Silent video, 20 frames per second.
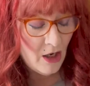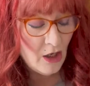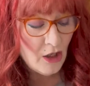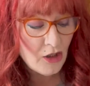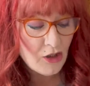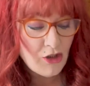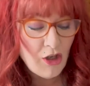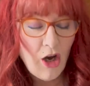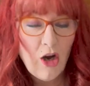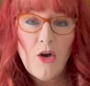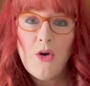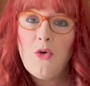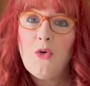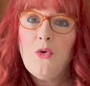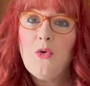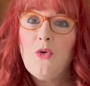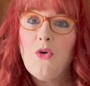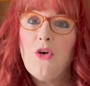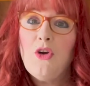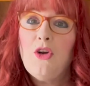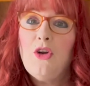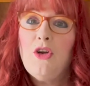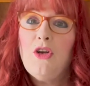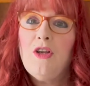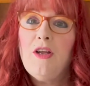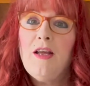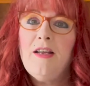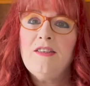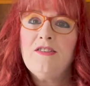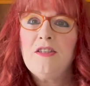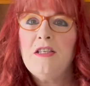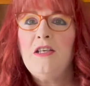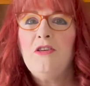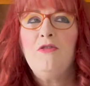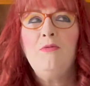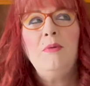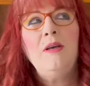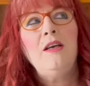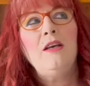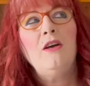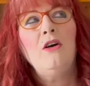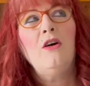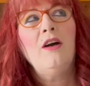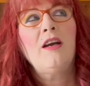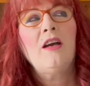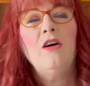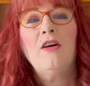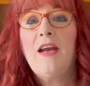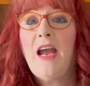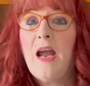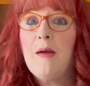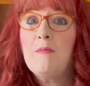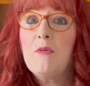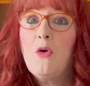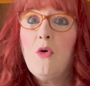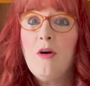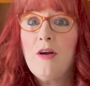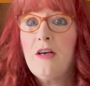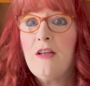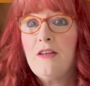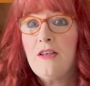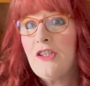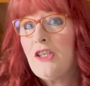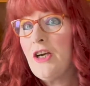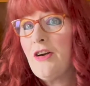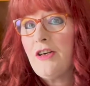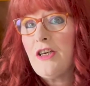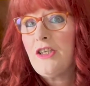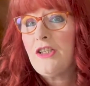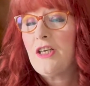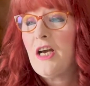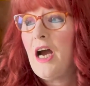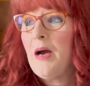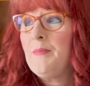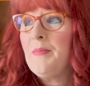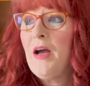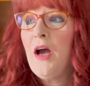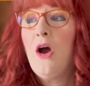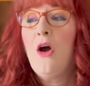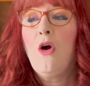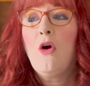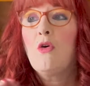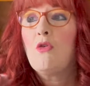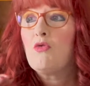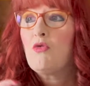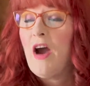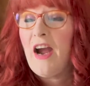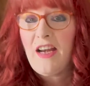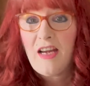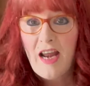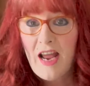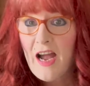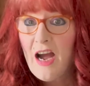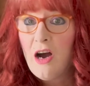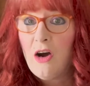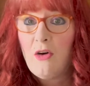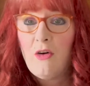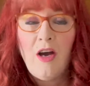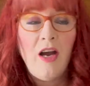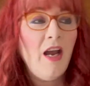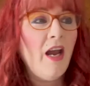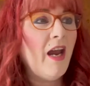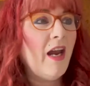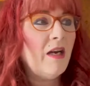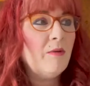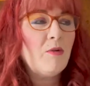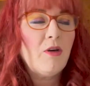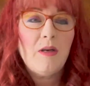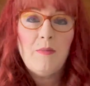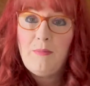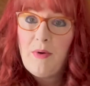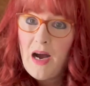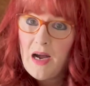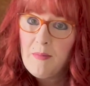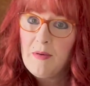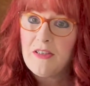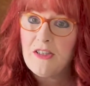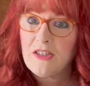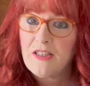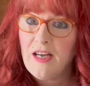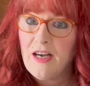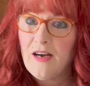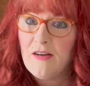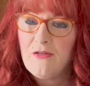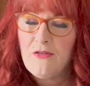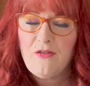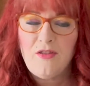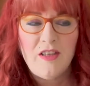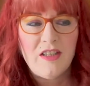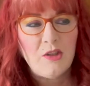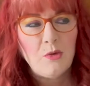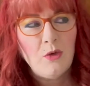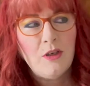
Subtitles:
So instead of me going, okay, I'm going to the charity shop right now and I'm going to buy a bunch of stuff, this